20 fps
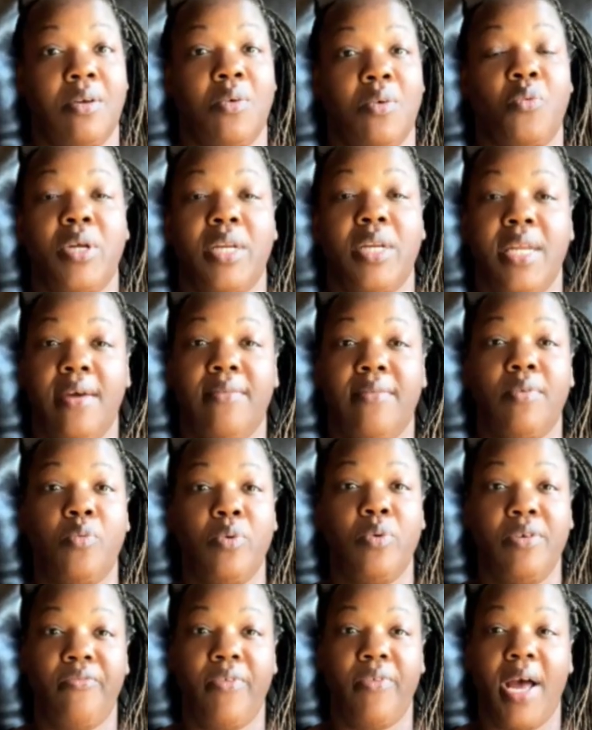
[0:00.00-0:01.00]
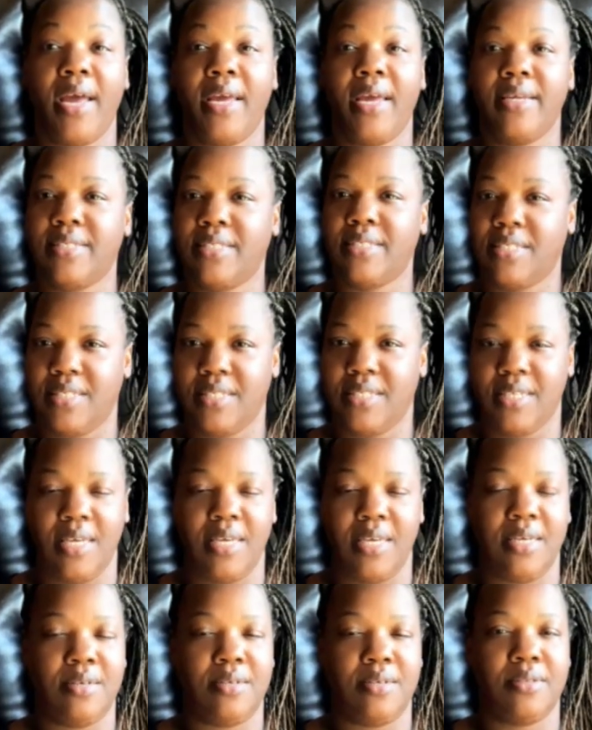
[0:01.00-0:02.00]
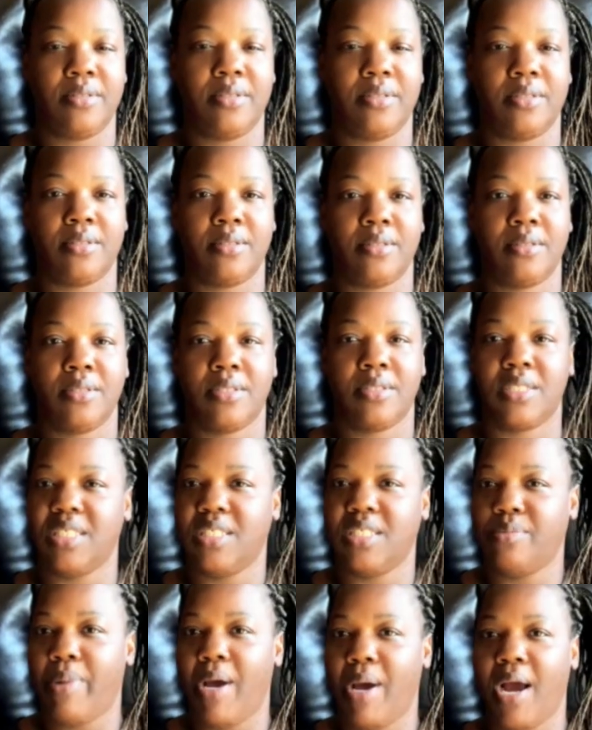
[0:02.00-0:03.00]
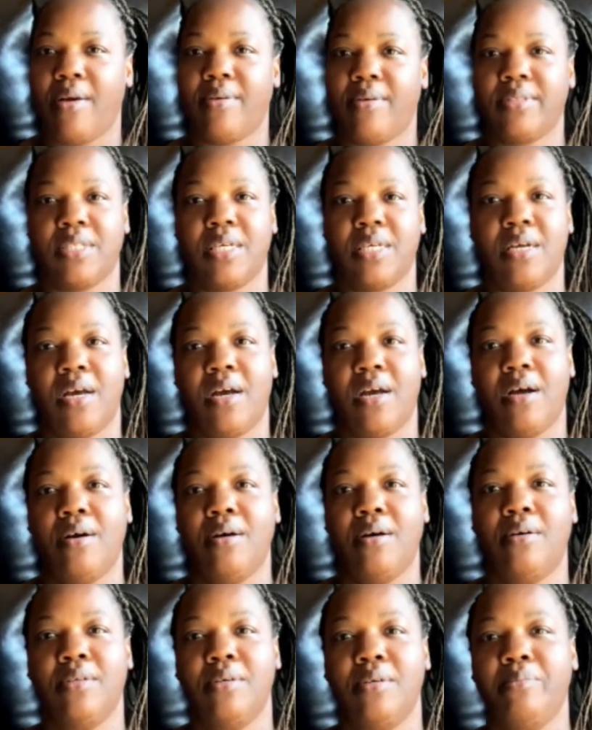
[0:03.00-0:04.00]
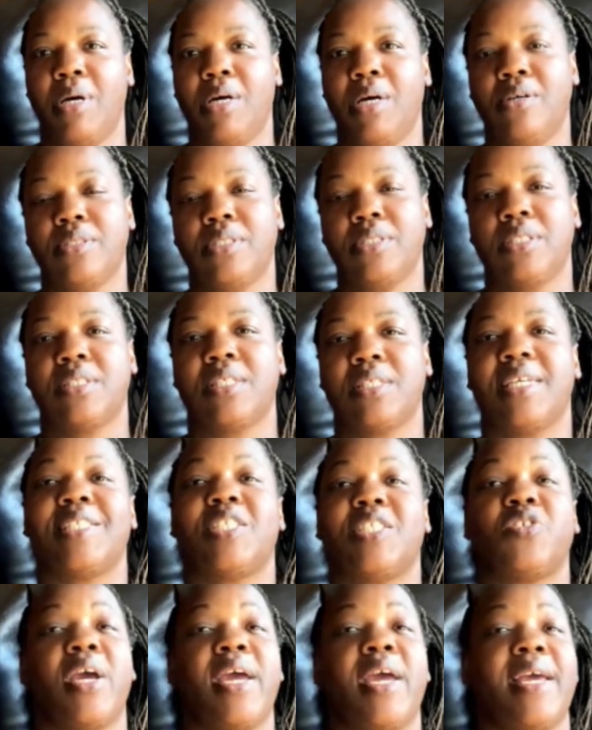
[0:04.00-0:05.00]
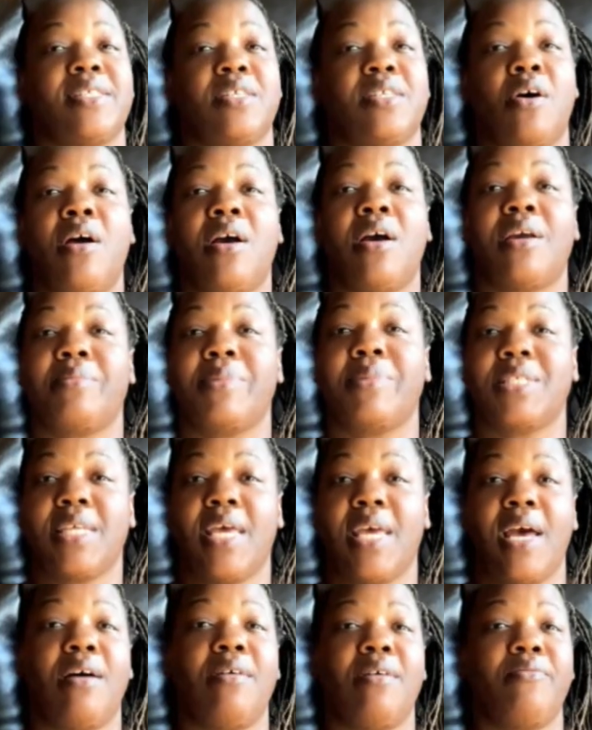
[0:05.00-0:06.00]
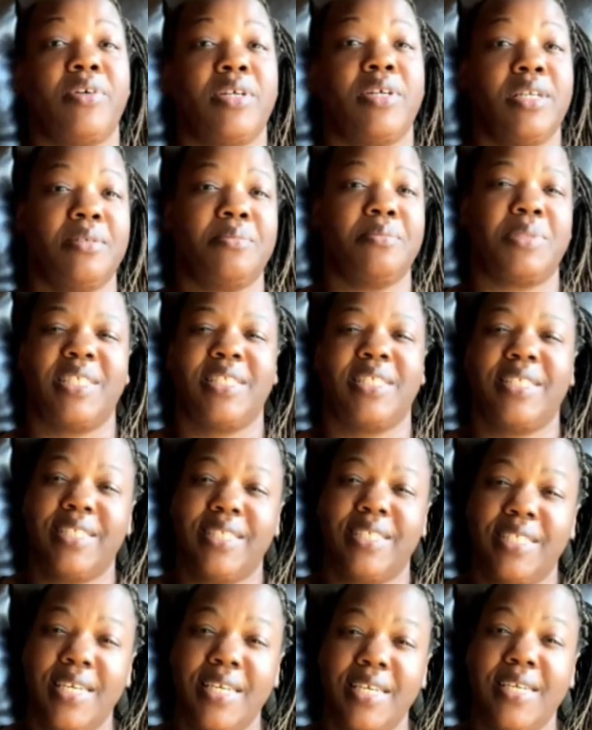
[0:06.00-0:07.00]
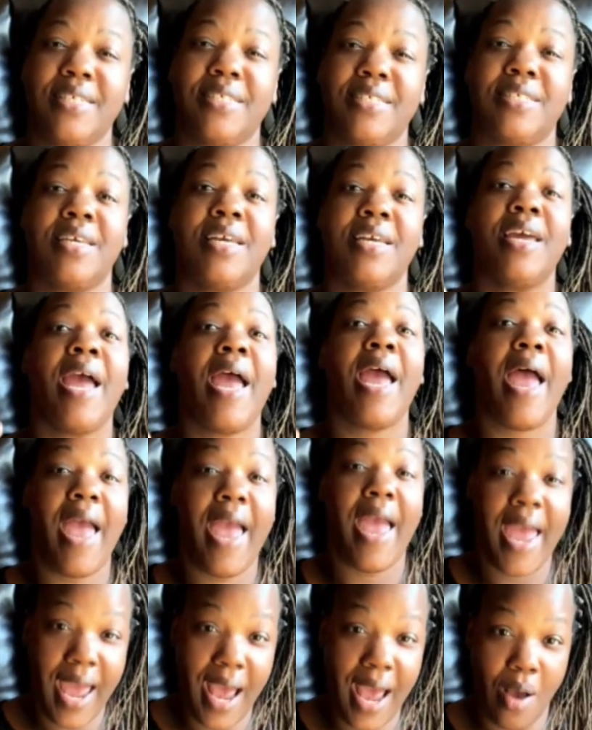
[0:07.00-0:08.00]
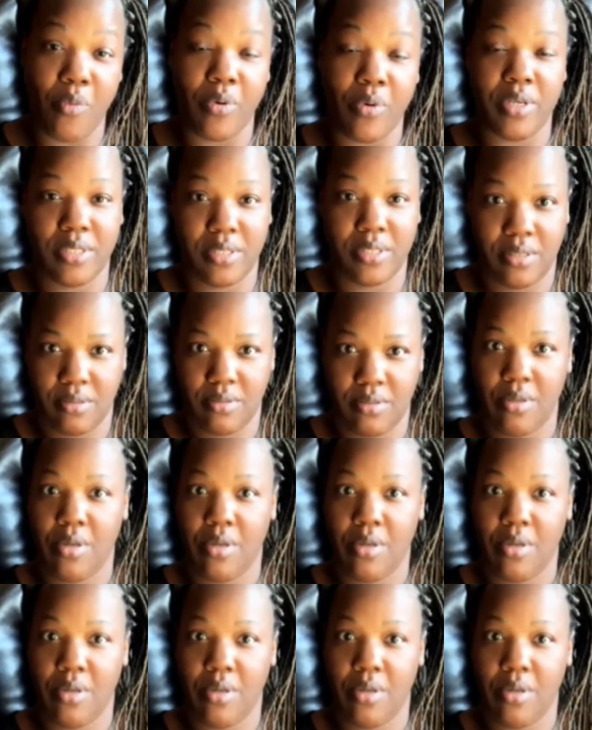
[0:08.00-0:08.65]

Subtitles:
Whenever we fight, she yells, she spirals in her own emotions and drags arguments out for up to 6 hours.